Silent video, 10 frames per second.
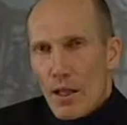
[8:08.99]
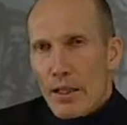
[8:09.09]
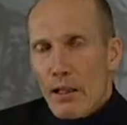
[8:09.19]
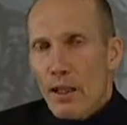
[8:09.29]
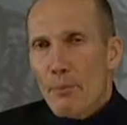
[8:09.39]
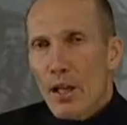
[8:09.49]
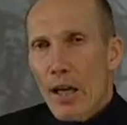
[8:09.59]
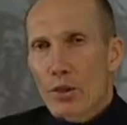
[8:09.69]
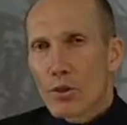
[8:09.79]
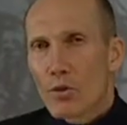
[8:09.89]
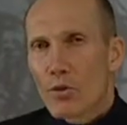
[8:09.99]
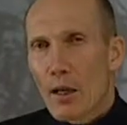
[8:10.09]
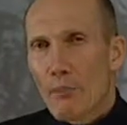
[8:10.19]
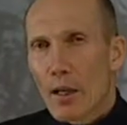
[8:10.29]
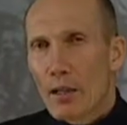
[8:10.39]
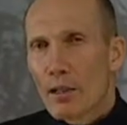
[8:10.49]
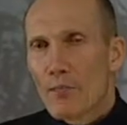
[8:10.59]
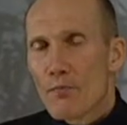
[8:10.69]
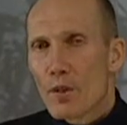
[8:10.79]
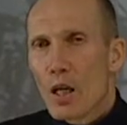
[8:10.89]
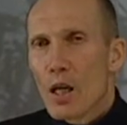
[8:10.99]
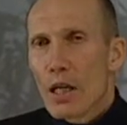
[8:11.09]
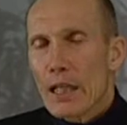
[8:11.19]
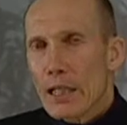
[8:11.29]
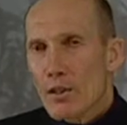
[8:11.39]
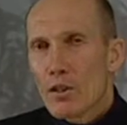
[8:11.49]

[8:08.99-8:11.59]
Now let me ask you something. In